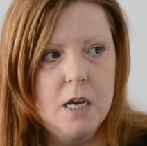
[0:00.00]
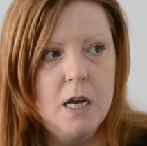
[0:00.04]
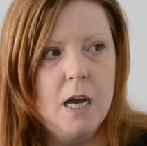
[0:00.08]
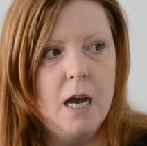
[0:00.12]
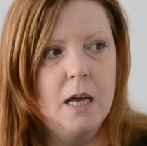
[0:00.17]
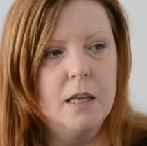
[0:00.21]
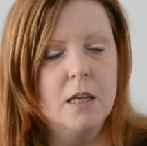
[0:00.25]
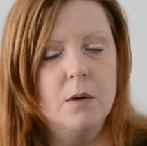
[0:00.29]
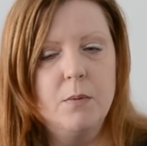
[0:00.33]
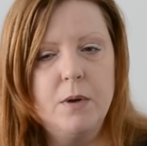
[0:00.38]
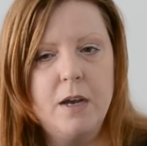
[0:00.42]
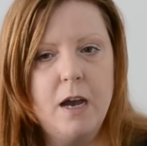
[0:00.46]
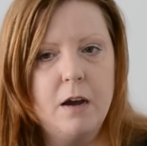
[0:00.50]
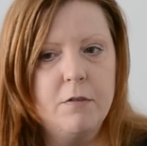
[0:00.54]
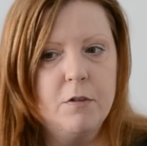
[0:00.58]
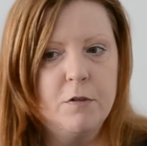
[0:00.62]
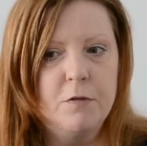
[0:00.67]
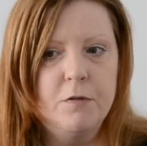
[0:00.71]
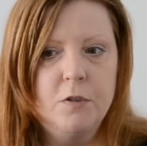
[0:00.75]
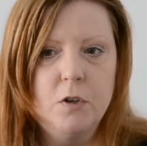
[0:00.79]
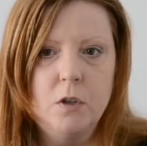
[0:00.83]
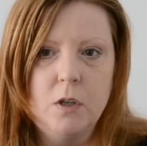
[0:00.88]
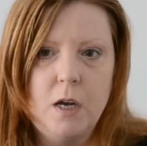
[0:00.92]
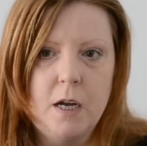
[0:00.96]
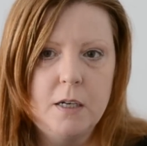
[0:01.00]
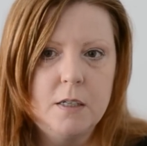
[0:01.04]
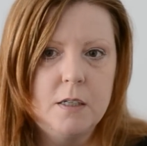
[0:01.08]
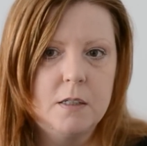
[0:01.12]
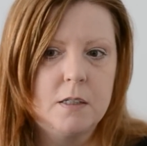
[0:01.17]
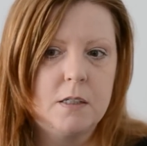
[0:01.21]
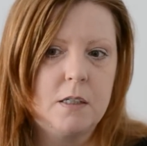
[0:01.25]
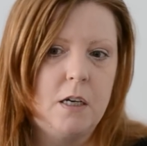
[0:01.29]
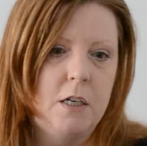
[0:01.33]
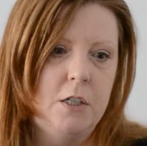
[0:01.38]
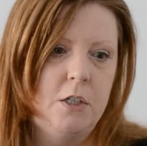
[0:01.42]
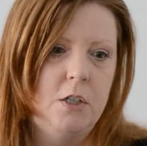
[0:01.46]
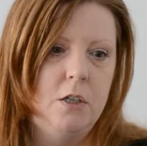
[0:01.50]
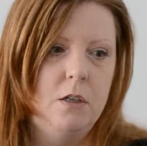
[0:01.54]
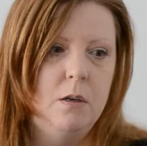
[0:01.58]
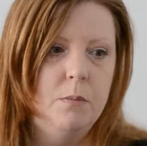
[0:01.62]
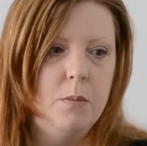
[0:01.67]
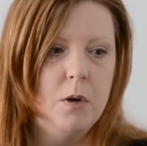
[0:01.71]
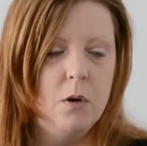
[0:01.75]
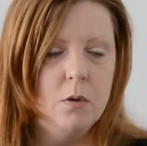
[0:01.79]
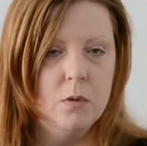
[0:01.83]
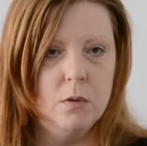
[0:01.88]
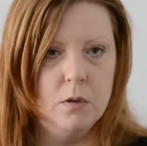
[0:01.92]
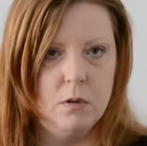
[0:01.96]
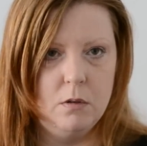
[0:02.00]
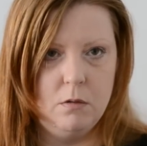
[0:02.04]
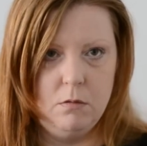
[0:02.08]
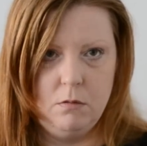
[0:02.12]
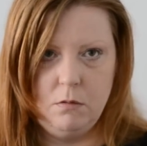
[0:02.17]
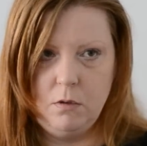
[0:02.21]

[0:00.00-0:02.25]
And then we have a full-on discussion about,